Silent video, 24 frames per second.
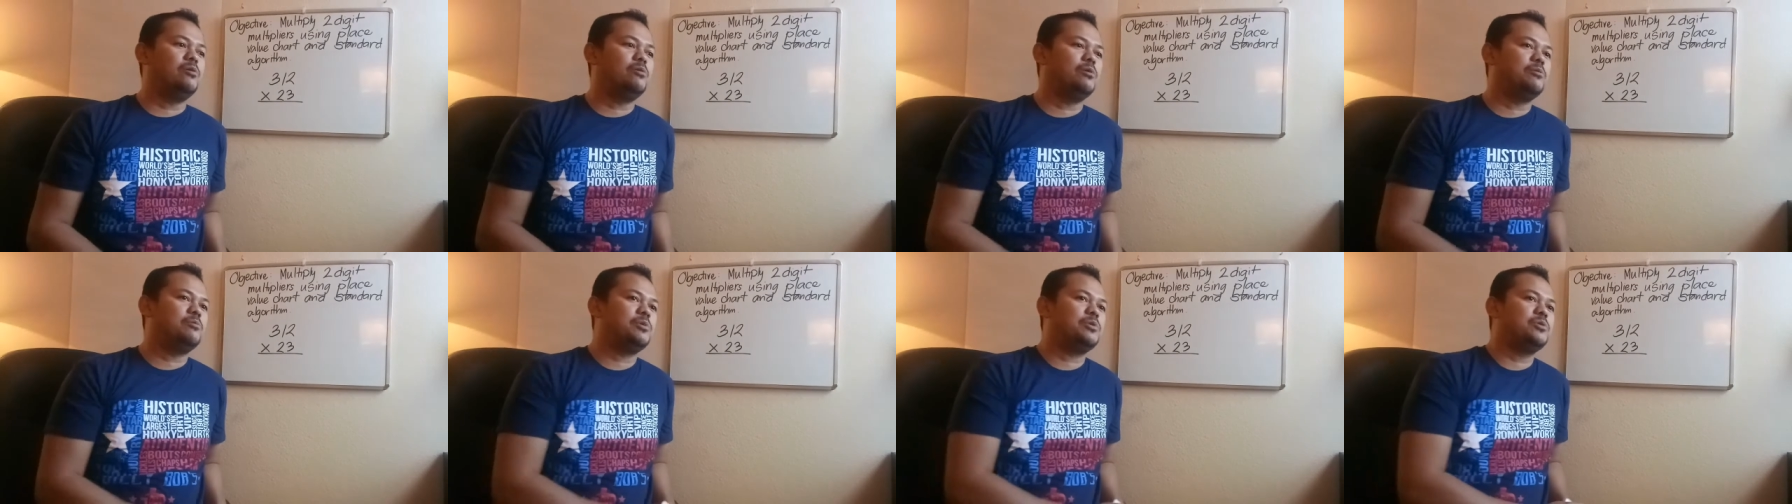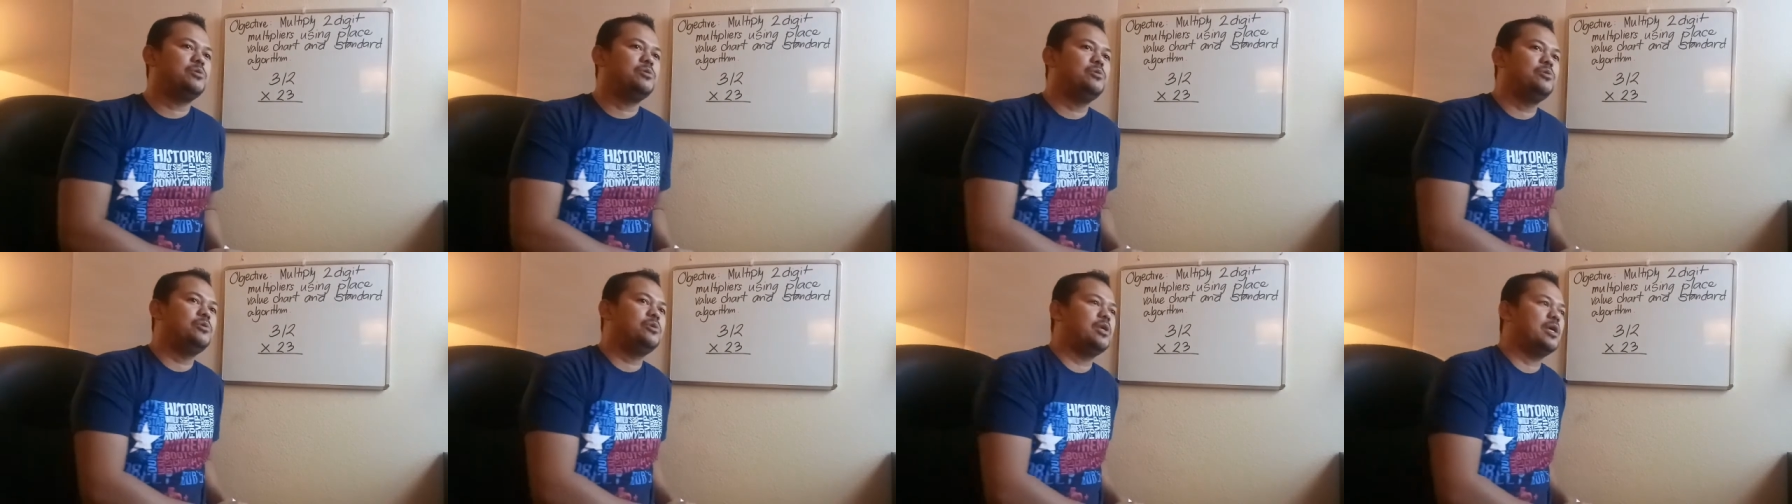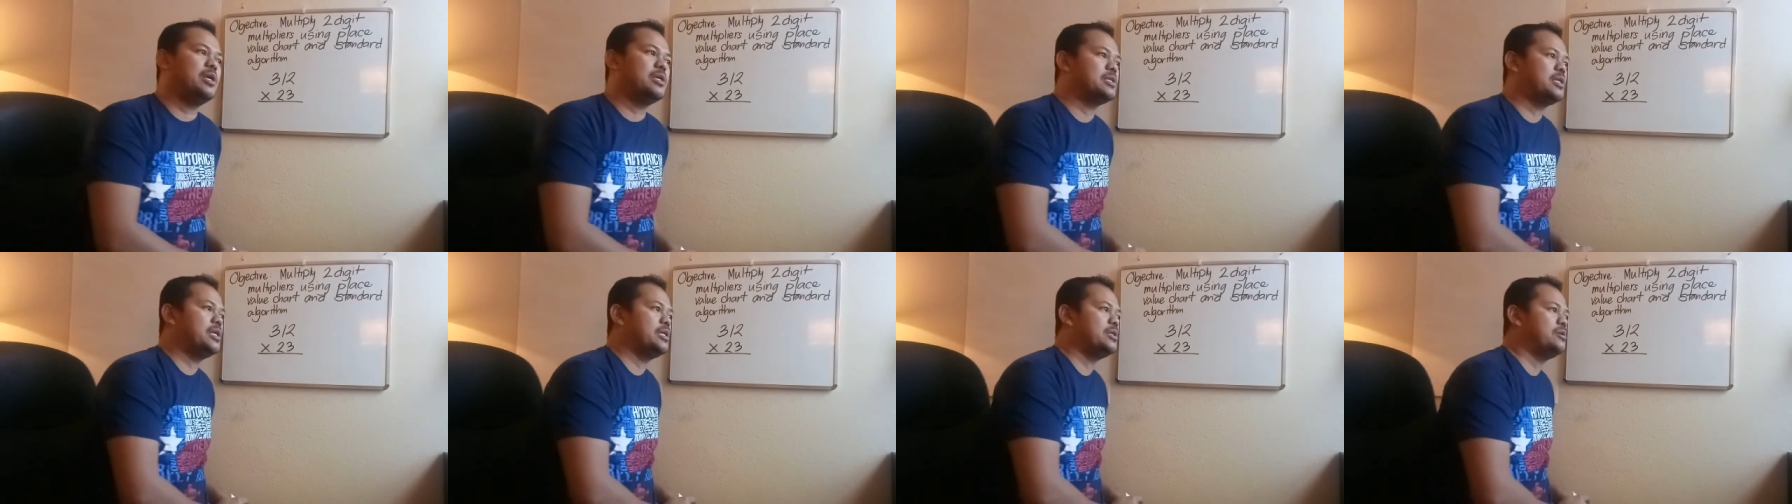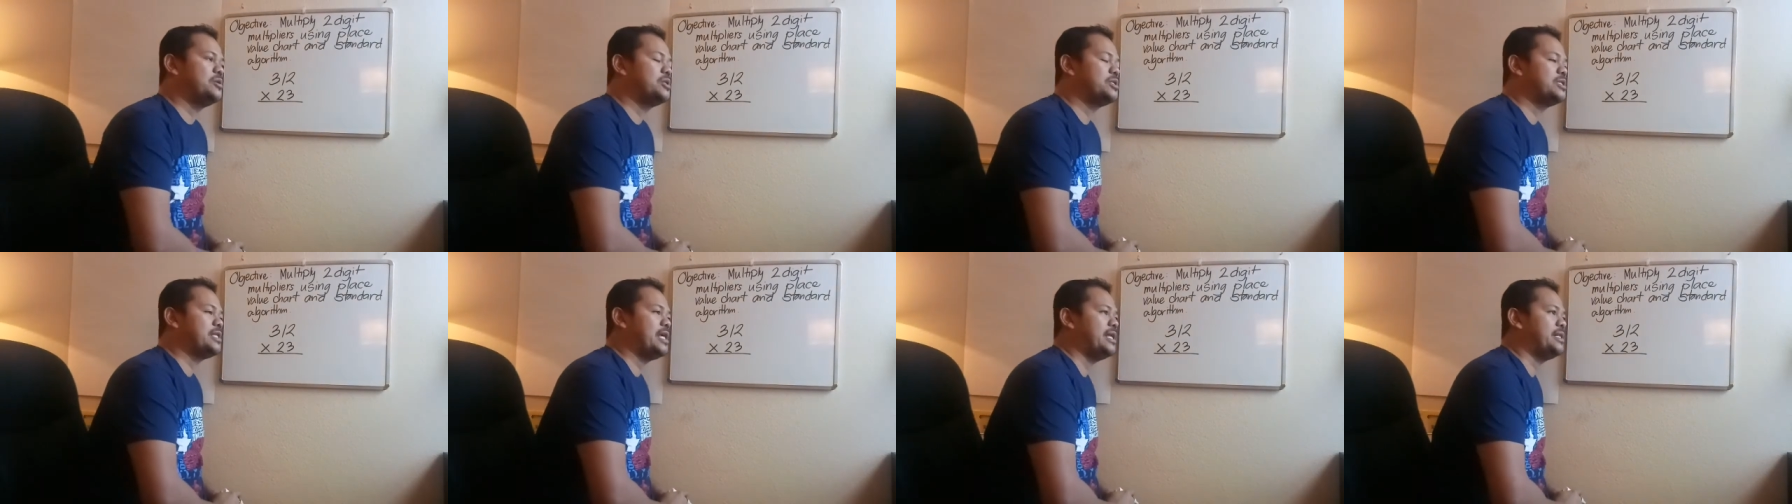know when you do this in
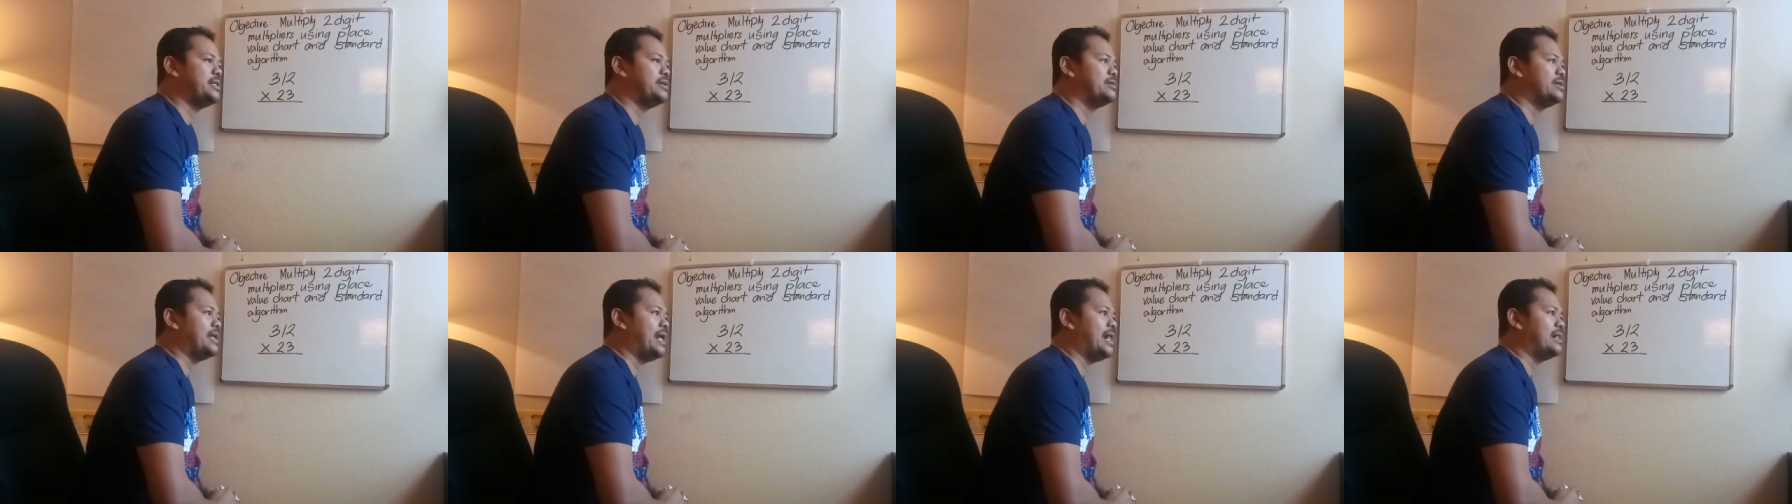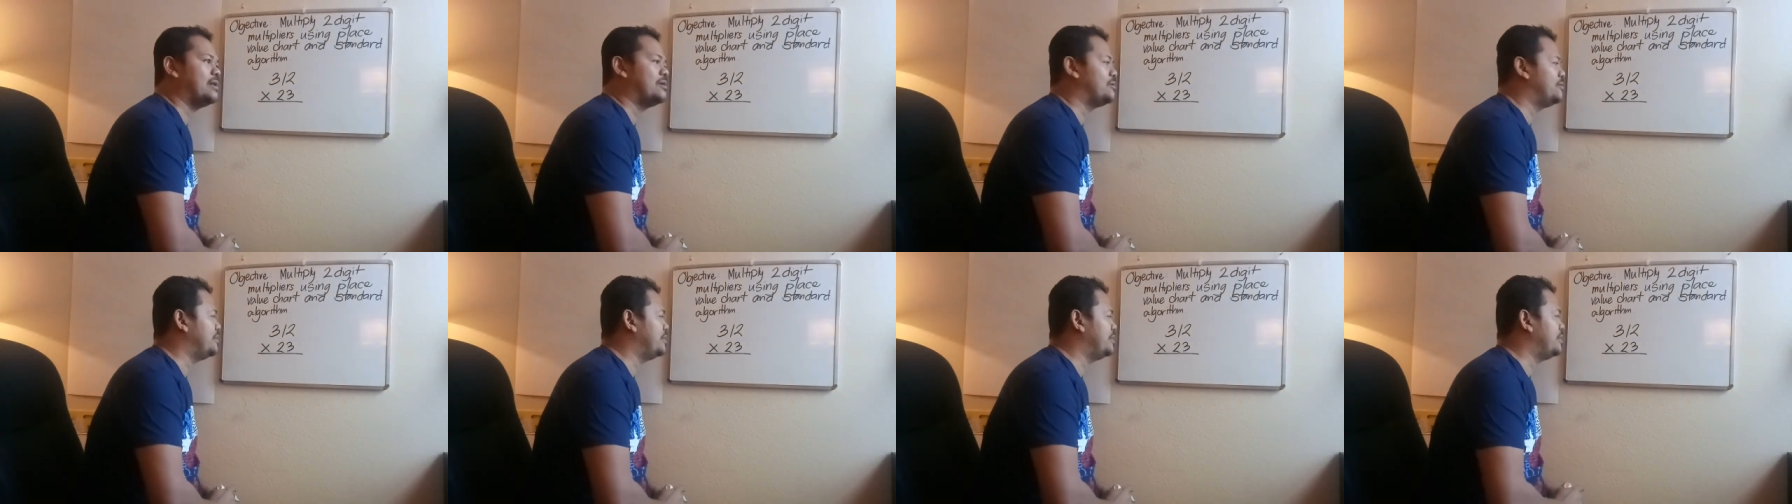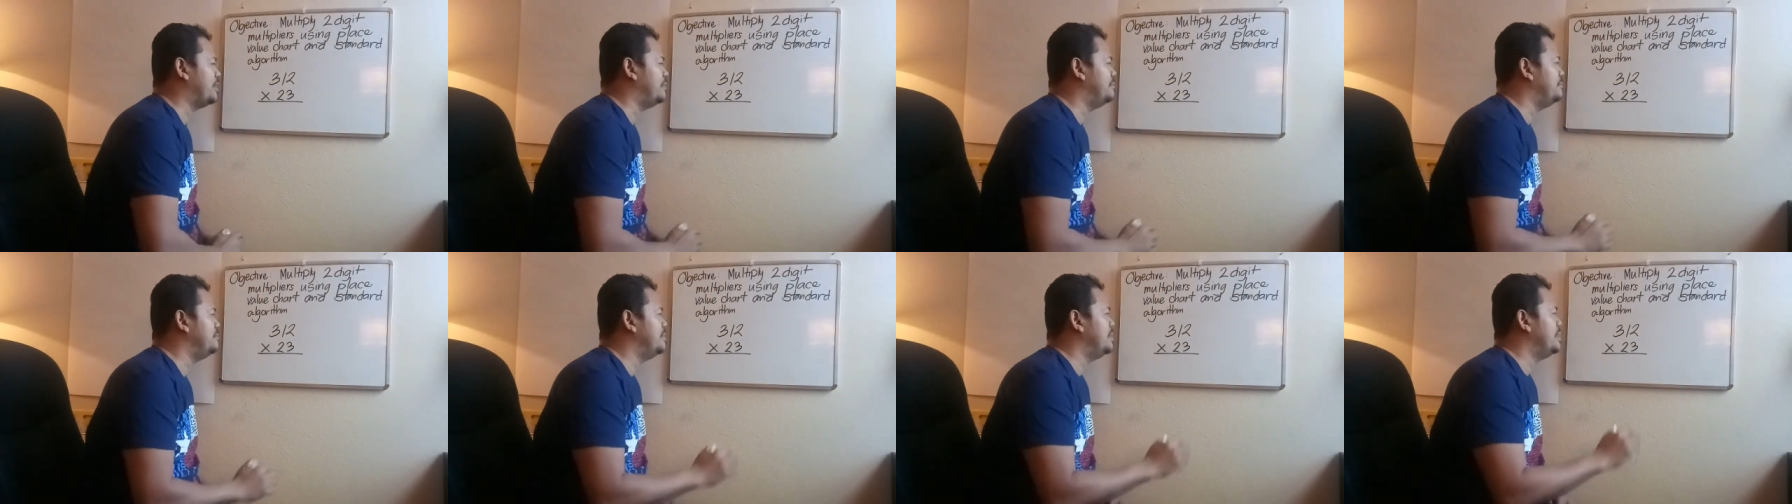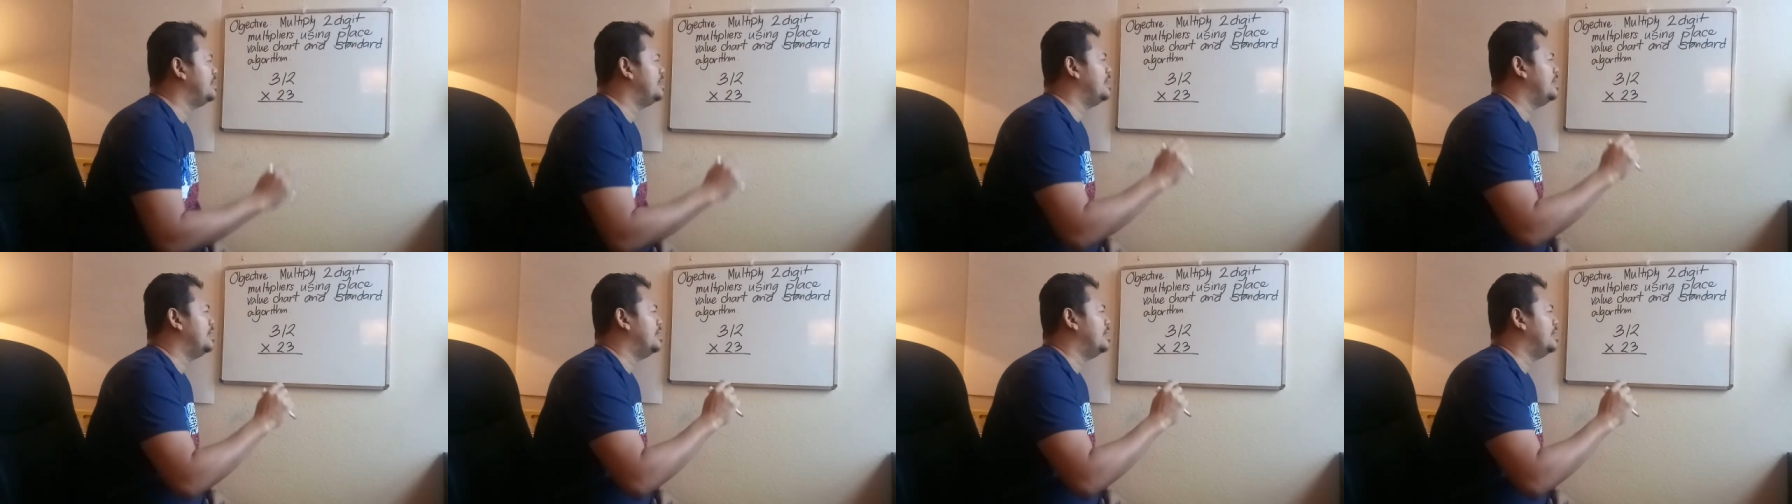your standard algorithm,